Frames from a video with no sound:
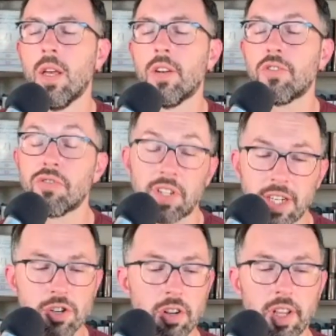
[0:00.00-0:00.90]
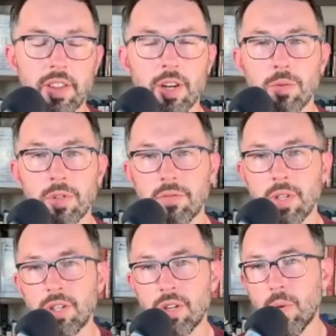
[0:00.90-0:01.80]
traditionally, there was
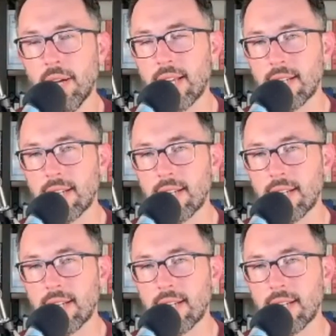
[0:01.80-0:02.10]
really no way to get